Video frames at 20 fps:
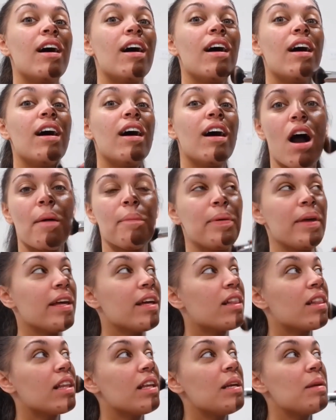
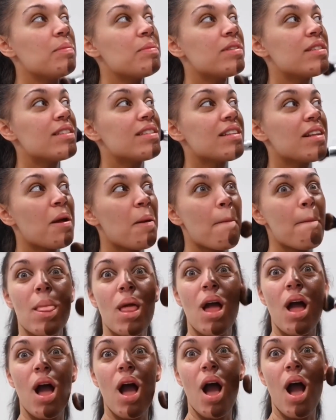but like I said,
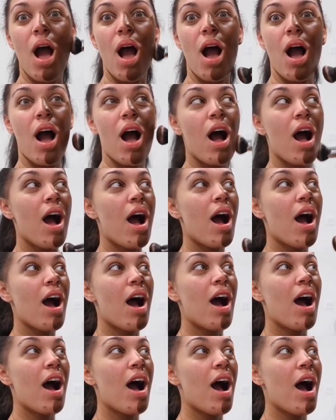the intentions
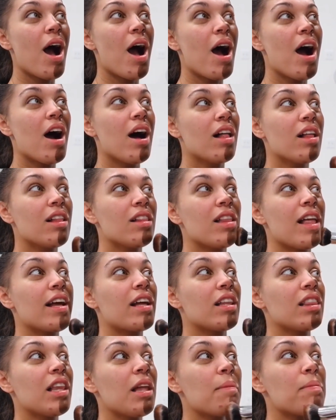may
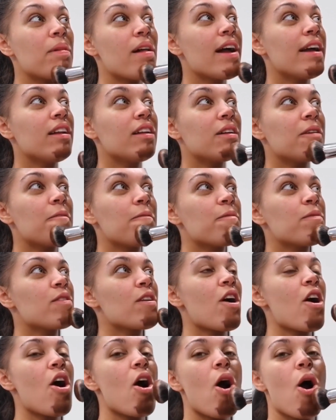not have been
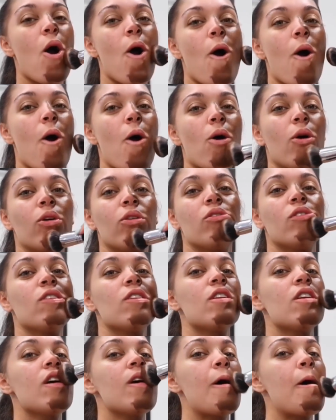to
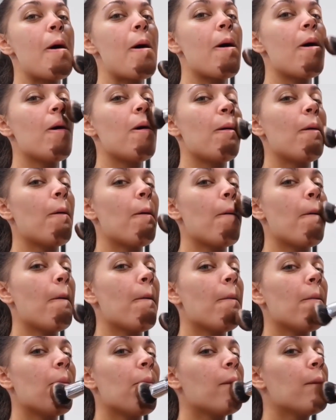cause anyone
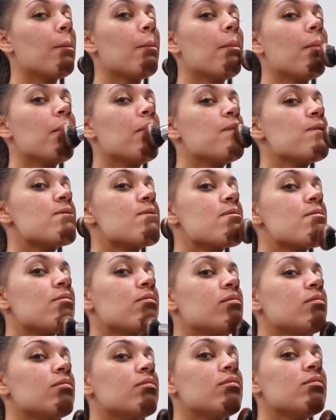harm.
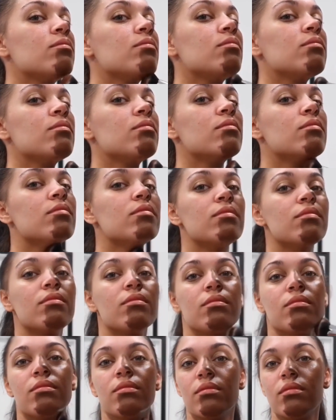However,
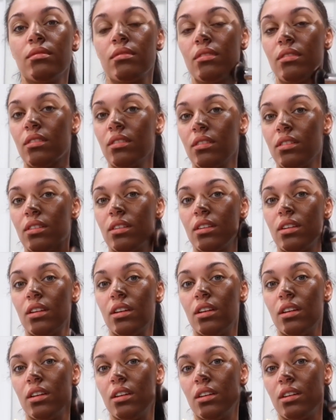we as people,
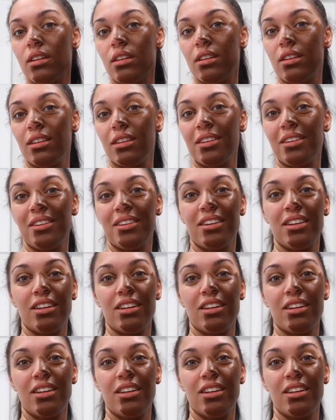we still